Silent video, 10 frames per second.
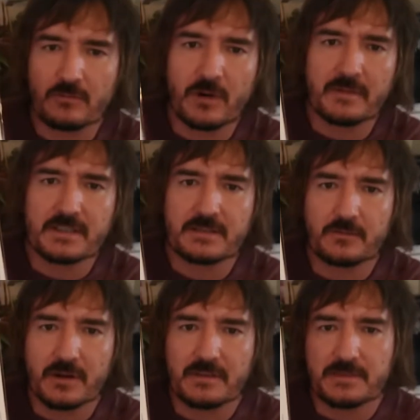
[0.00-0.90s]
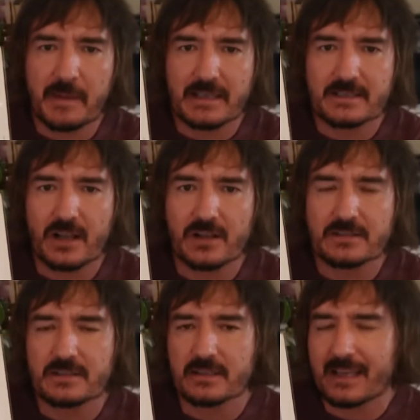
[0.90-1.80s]
of his best
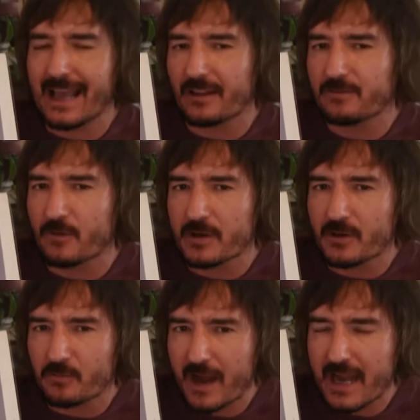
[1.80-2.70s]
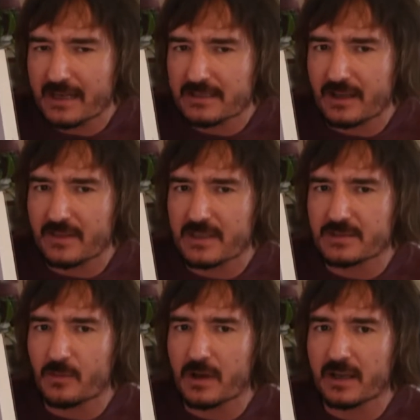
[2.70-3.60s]
songs, California Rain, is on this
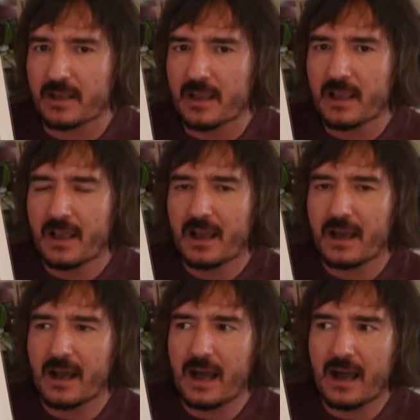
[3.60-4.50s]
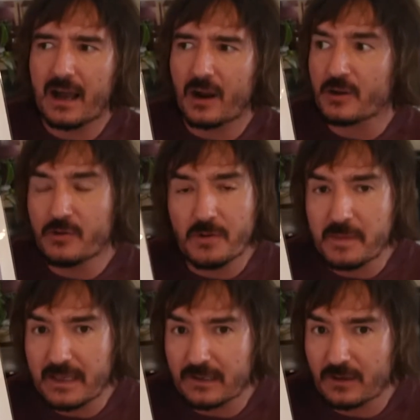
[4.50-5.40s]
one. Are You a
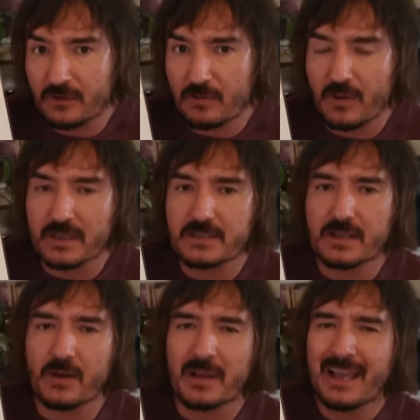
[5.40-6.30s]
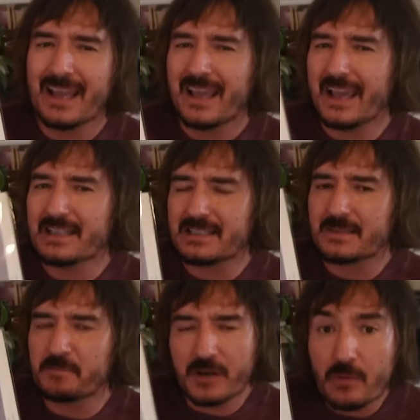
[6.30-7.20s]
Beatle or a Rolling Stone?
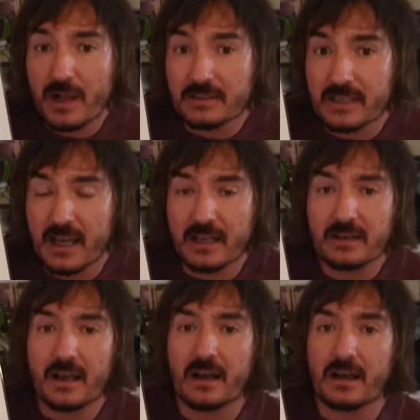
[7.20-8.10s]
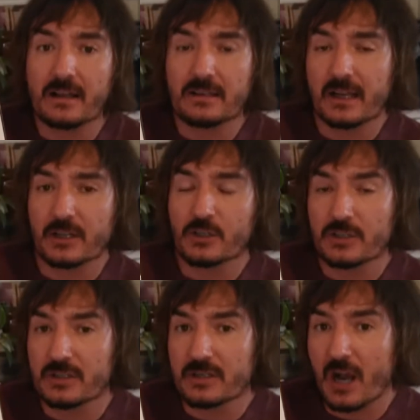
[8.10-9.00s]
It's pretty well done. A lot of
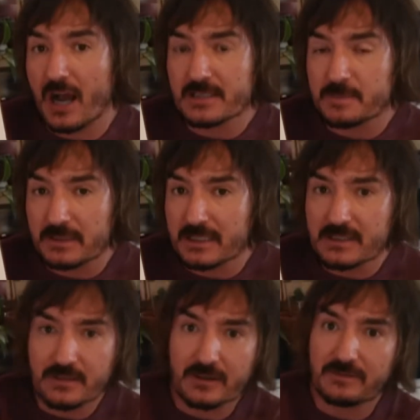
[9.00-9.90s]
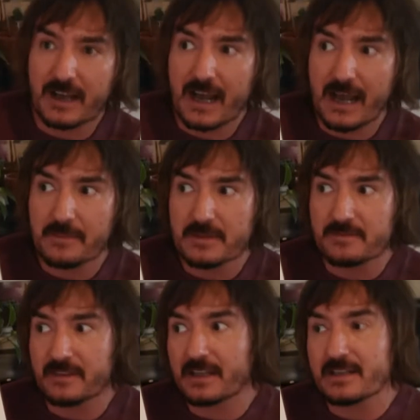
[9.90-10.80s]
good gospel-y sort of vibes.
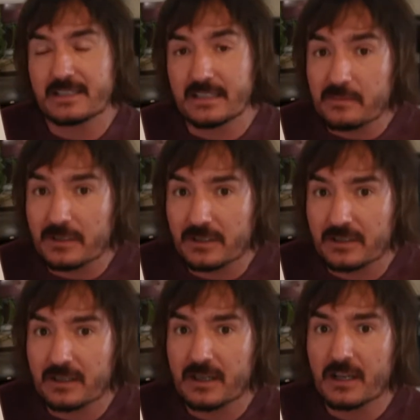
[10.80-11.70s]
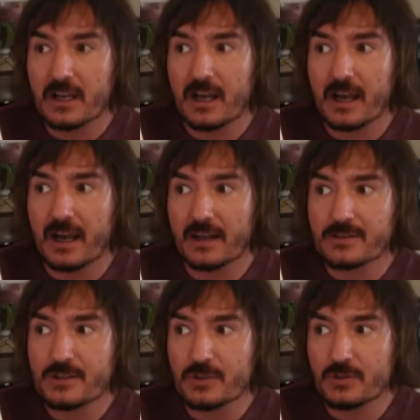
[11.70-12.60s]
Very similar
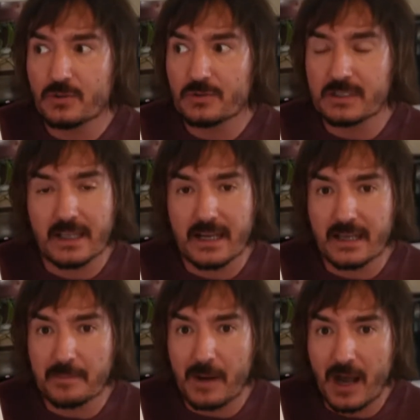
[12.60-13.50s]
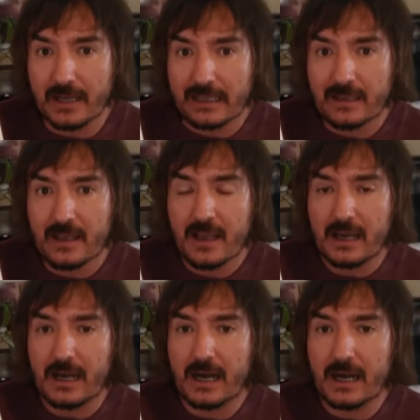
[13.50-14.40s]
to Delaney and Bonnie.
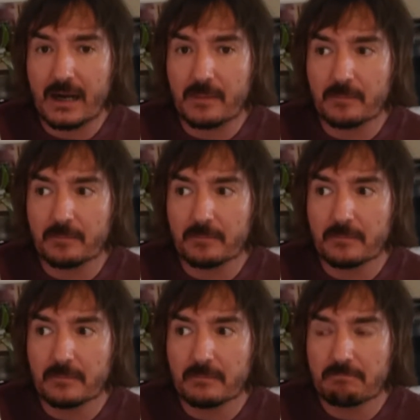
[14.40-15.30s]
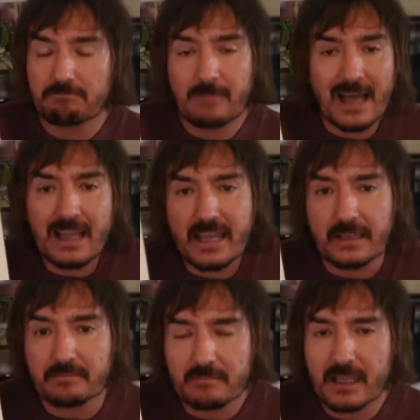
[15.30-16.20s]
I like
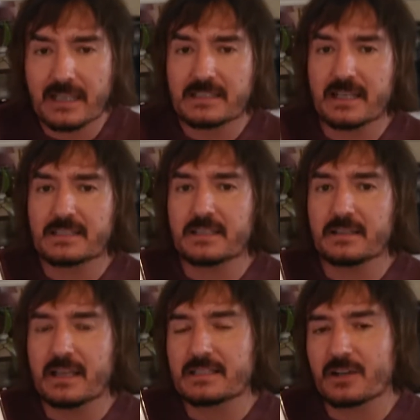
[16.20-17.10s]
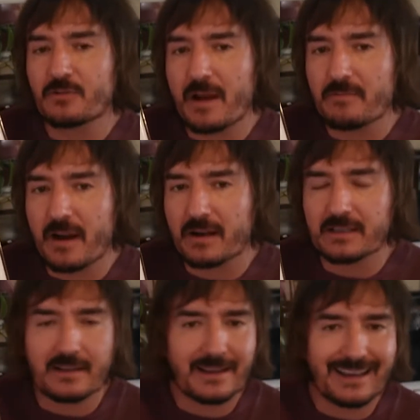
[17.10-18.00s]
it. It's a great
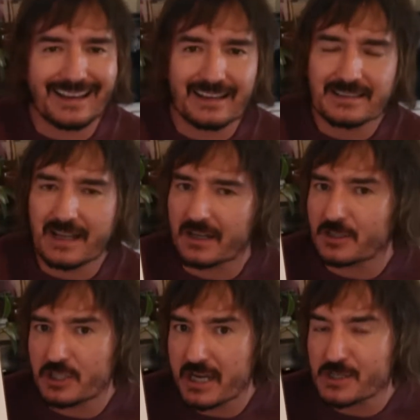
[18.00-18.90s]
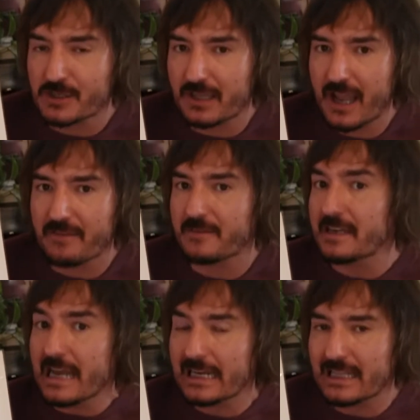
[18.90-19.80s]
record. Again, it's not going to change your life.
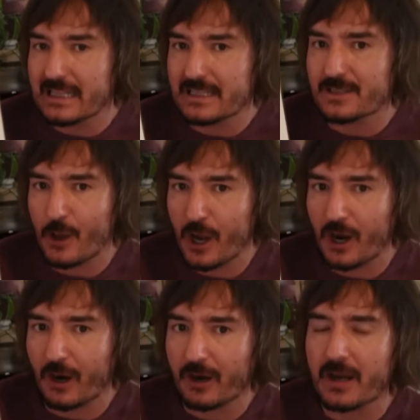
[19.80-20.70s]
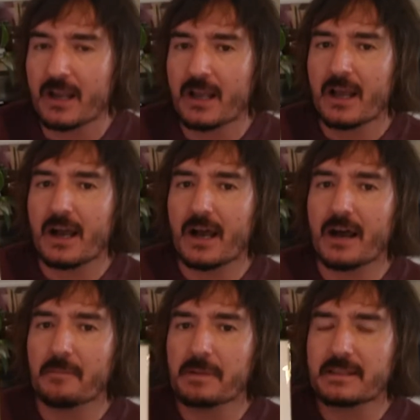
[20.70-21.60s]
None of these are.
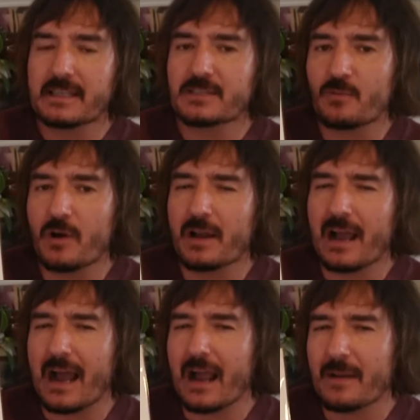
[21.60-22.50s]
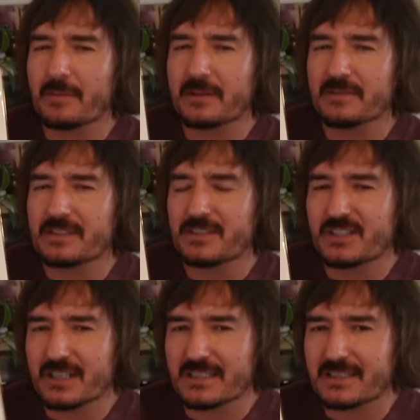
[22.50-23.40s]
But this one, I believe, is
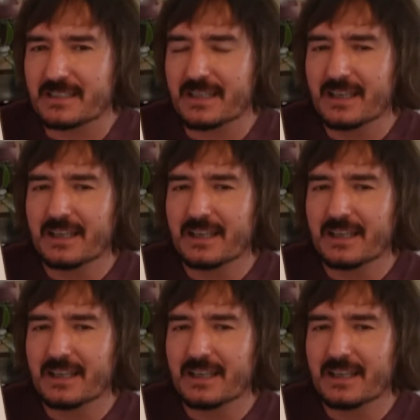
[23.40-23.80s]
just,